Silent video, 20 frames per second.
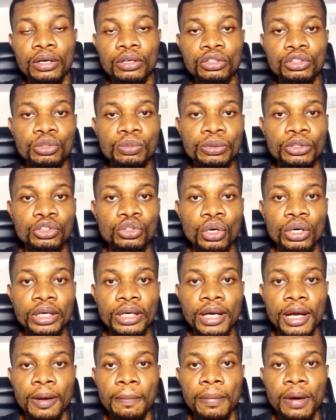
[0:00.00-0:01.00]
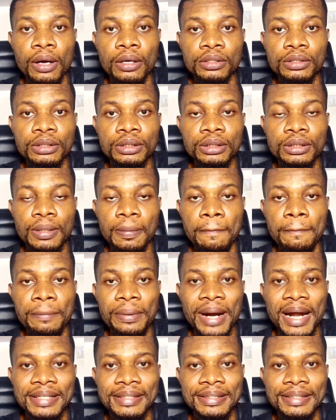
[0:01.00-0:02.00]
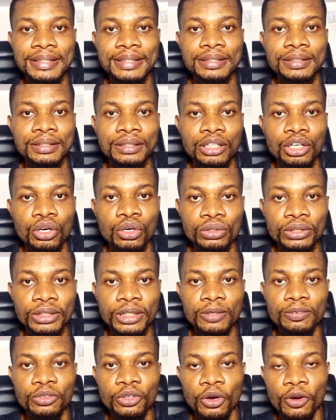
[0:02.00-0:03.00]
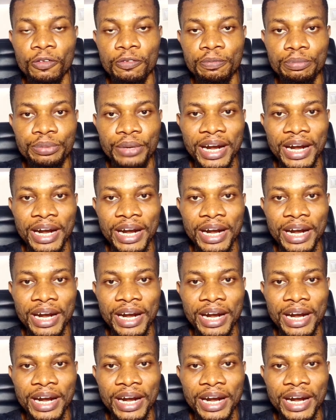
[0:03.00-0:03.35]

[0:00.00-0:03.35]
are going to be talking about branding, the concept of